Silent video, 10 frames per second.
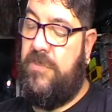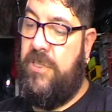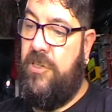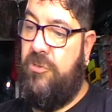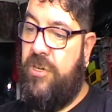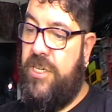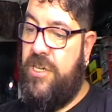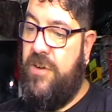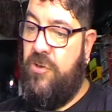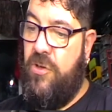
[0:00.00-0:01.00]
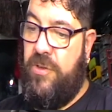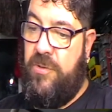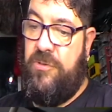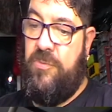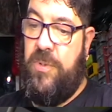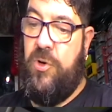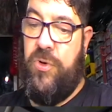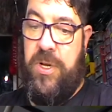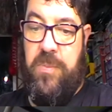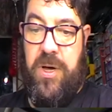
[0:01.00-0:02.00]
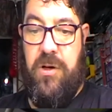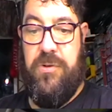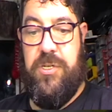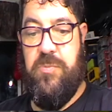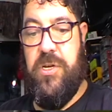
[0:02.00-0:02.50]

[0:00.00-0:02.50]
the only reason I've got the, the building part is